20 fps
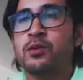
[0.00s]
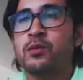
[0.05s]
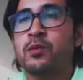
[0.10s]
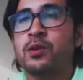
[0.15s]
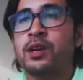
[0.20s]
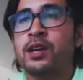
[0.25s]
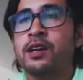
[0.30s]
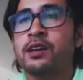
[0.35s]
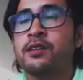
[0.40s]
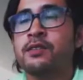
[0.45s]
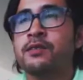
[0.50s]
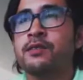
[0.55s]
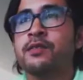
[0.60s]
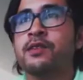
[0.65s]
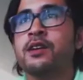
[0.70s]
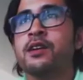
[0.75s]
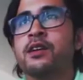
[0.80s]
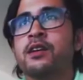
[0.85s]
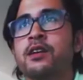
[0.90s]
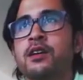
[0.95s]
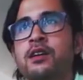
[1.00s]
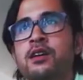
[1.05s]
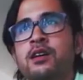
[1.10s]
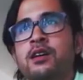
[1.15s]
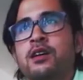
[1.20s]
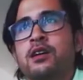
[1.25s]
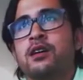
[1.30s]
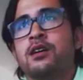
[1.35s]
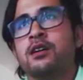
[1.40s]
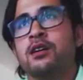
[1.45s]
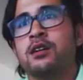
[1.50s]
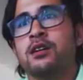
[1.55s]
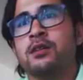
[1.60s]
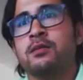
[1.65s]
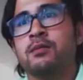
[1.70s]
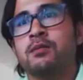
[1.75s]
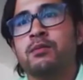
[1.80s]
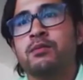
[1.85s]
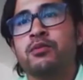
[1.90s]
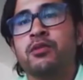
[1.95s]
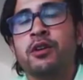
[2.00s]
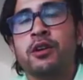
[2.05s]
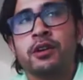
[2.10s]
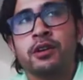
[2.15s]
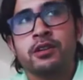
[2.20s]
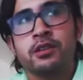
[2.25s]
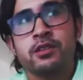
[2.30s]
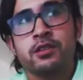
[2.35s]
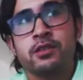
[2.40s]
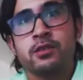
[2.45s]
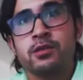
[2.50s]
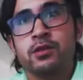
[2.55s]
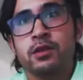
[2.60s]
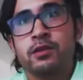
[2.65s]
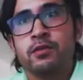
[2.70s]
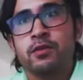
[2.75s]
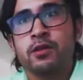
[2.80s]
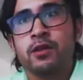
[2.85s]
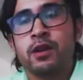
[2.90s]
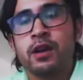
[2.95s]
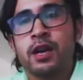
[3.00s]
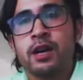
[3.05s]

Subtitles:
What kind of products do you look for?